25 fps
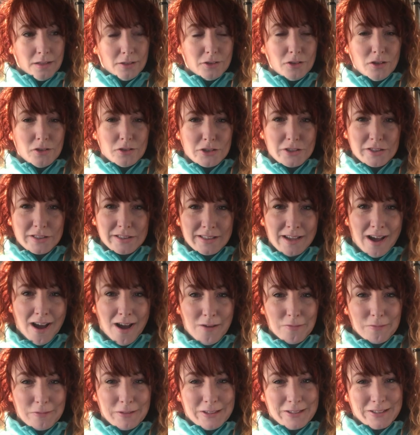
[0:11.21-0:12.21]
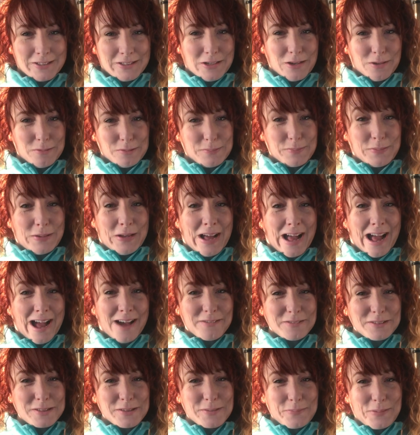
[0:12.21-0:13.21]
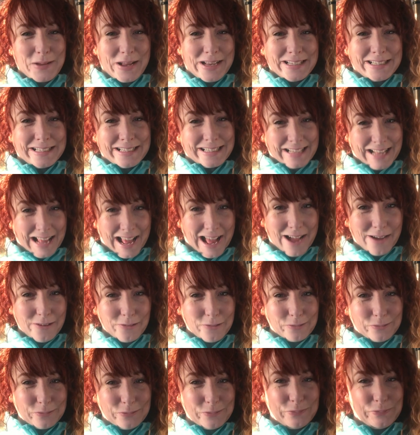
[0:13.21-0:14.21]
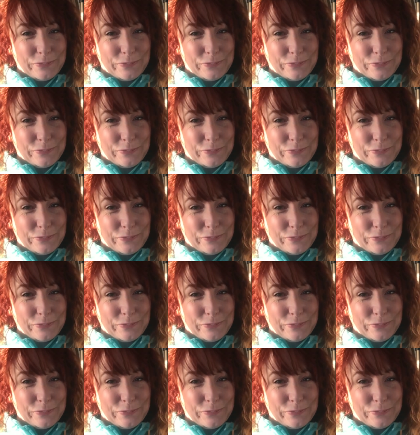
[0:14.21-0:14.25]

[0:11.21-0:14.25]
not just art workshops, but how to paint a cow